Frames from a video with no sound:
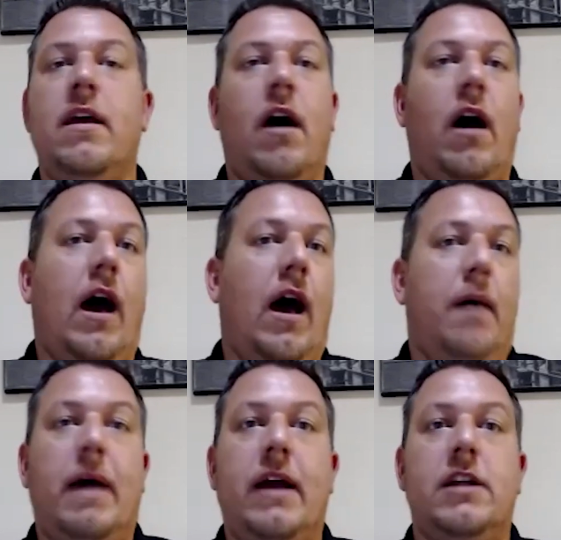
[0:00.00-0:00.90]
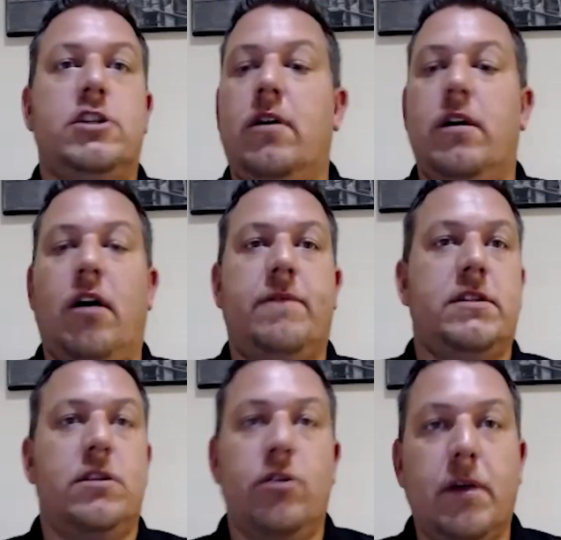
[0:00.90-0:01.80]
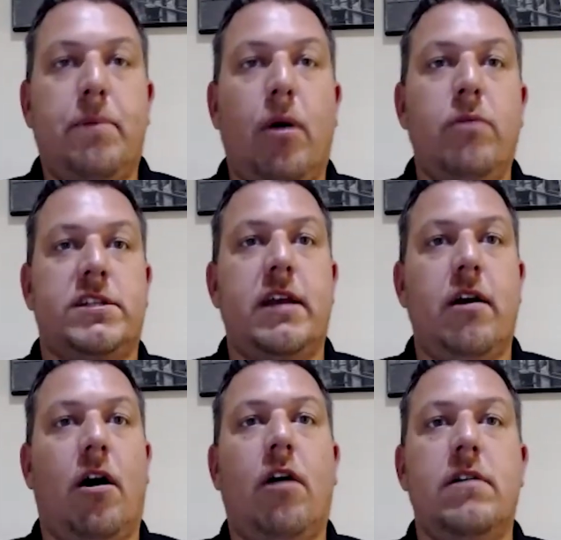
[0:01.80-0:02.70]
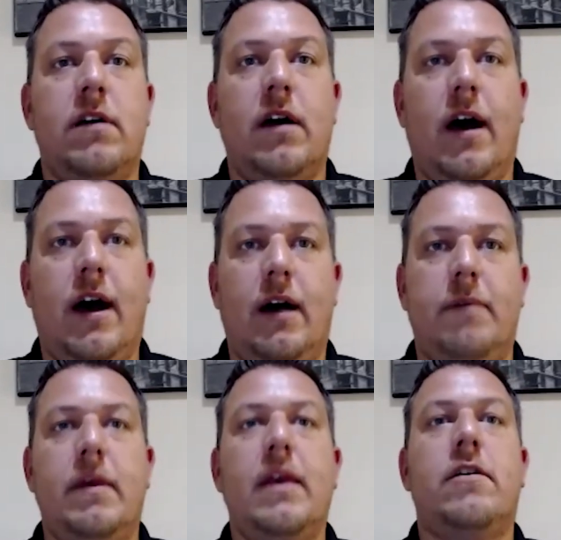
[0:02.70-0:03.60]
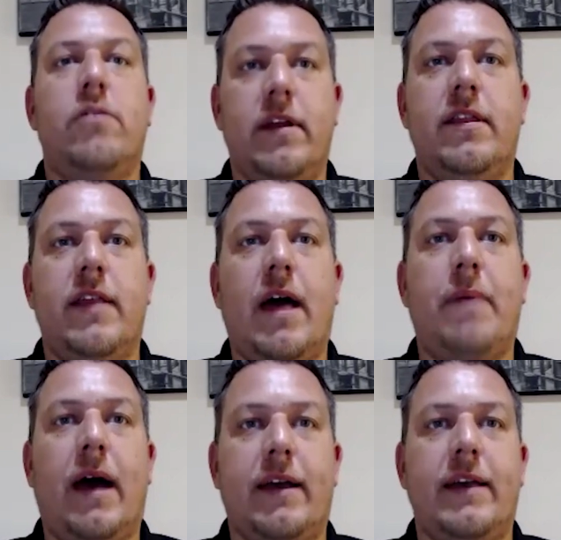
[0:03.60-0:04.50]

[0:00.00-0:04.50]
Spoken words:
manager, an office, you can post it all included in that package.